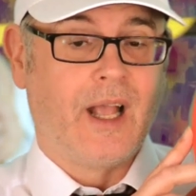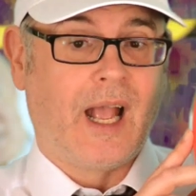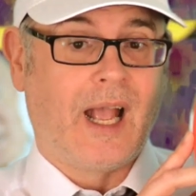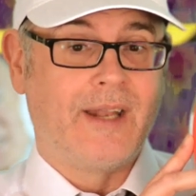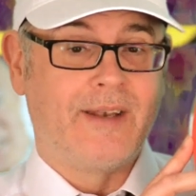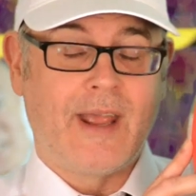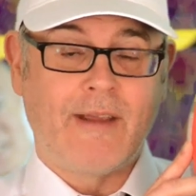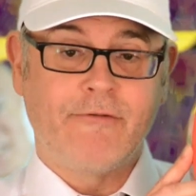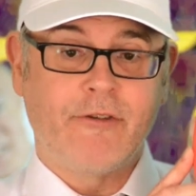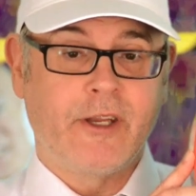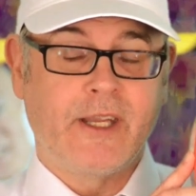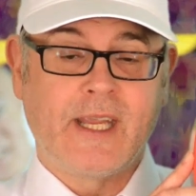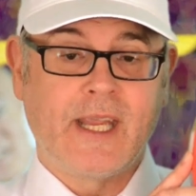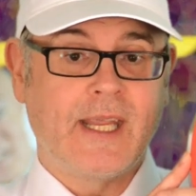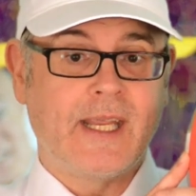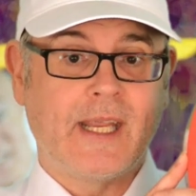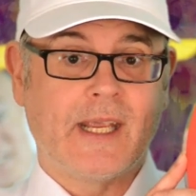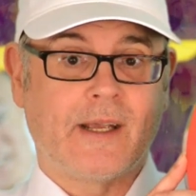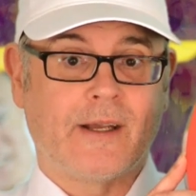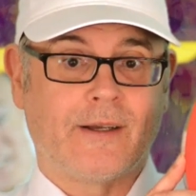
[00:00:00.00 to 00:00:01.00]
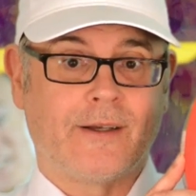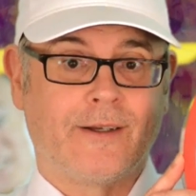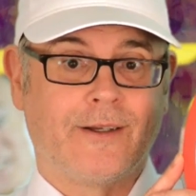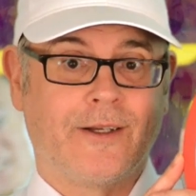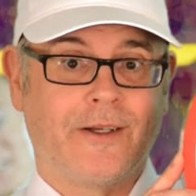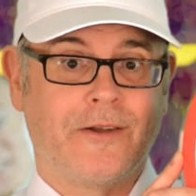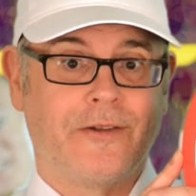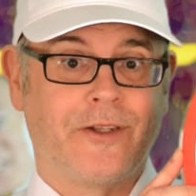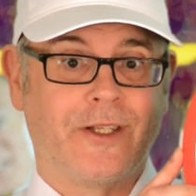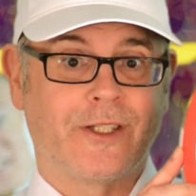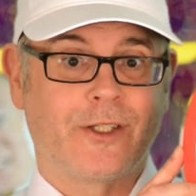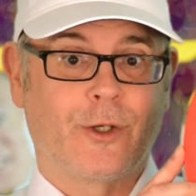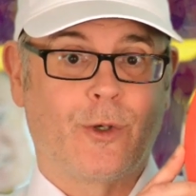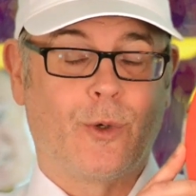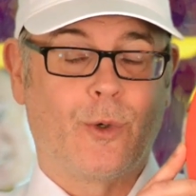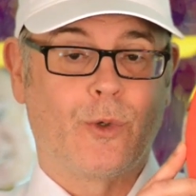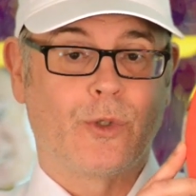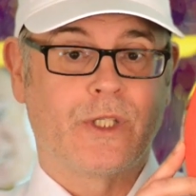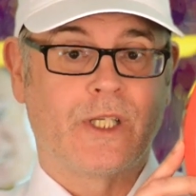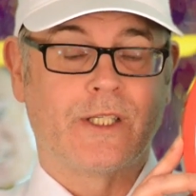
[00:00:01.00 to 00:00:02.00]
And every year, this
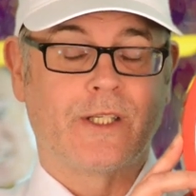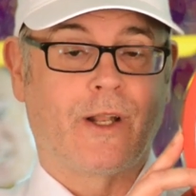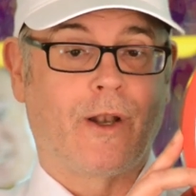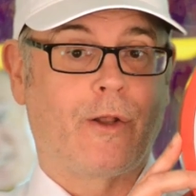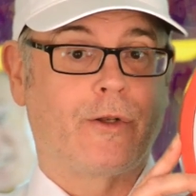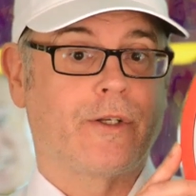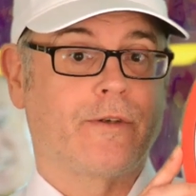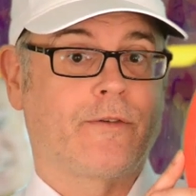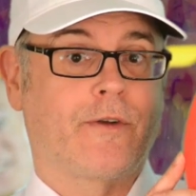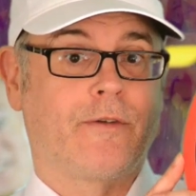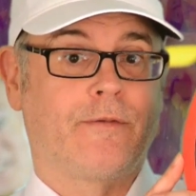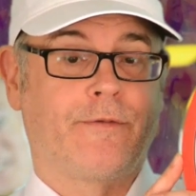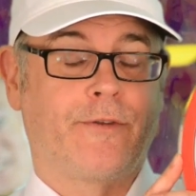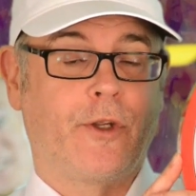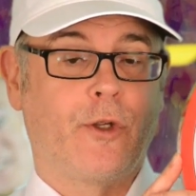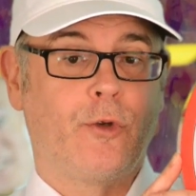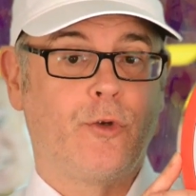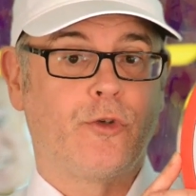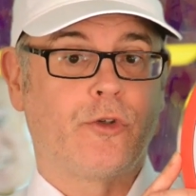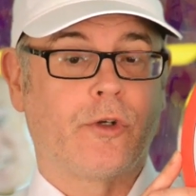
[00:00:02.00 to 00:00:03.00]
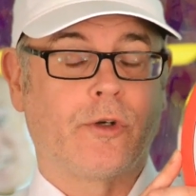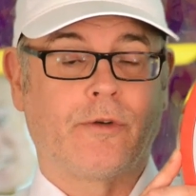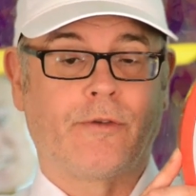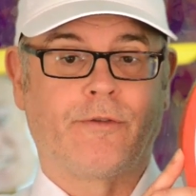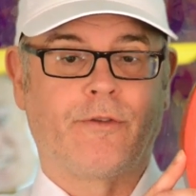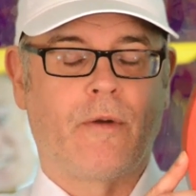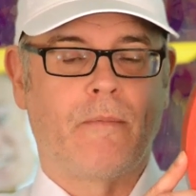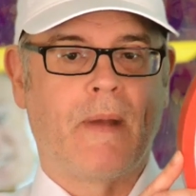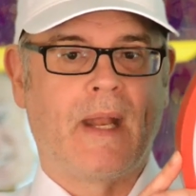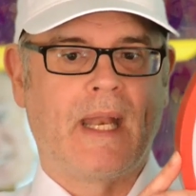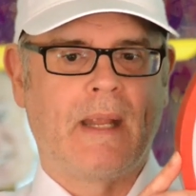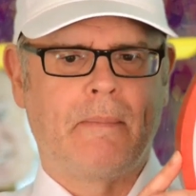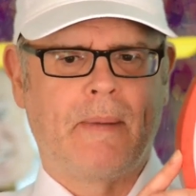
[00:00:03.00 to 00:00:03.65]
causes a lot of confusion for many